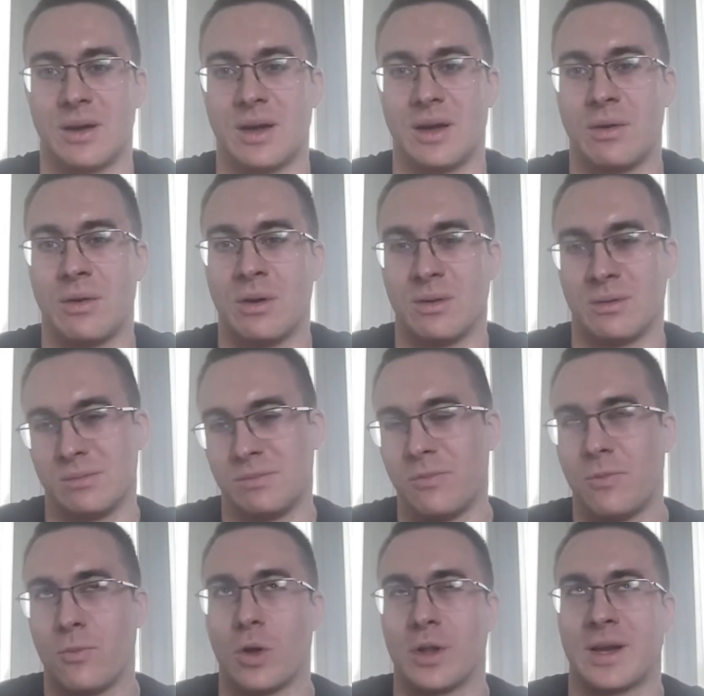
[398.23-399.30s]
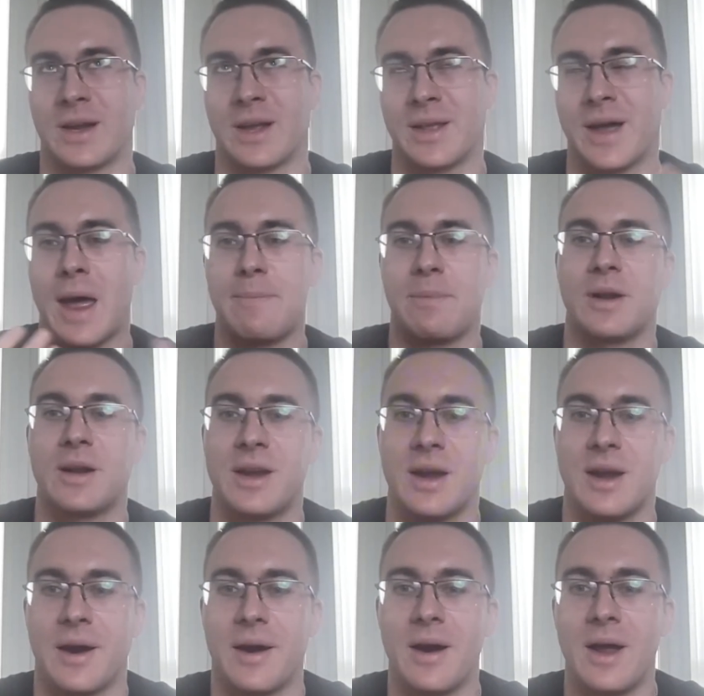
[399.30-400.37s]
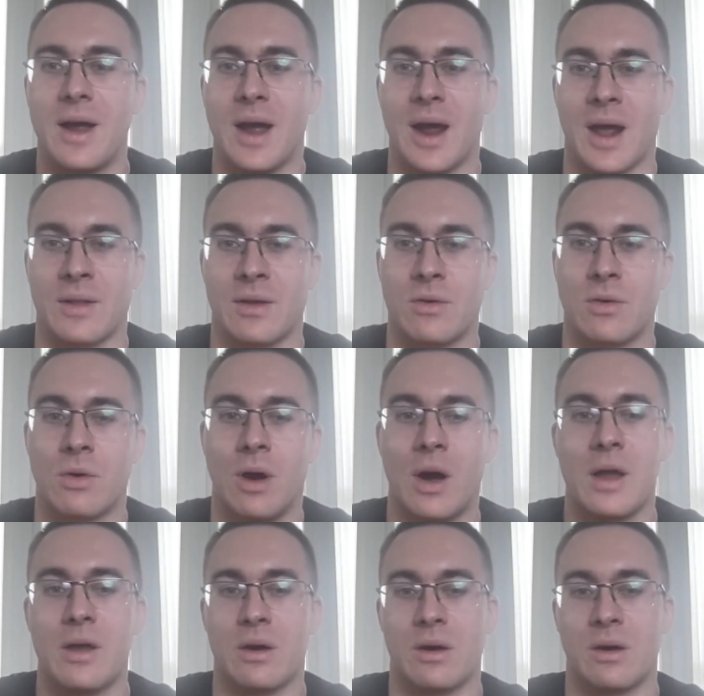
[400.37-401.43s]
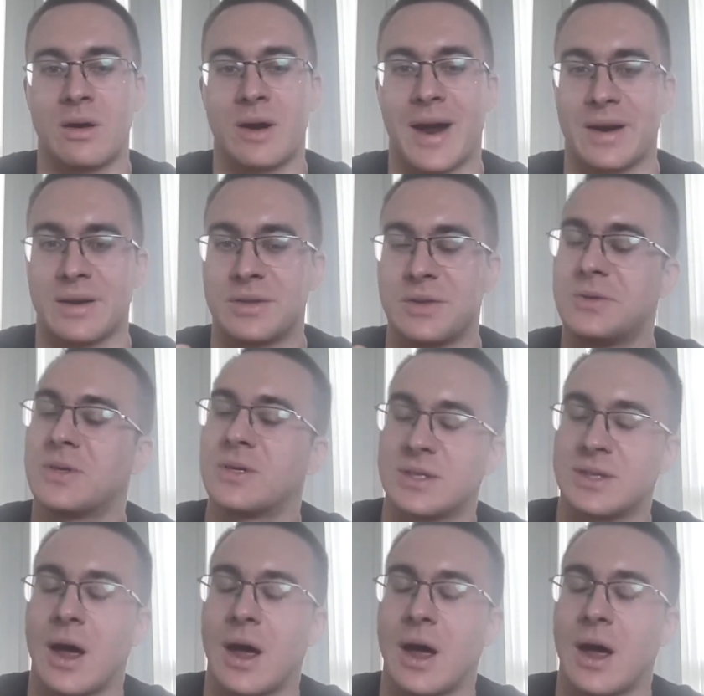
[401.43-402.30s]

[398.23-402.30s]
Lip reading: or what can happen here. And who are your current users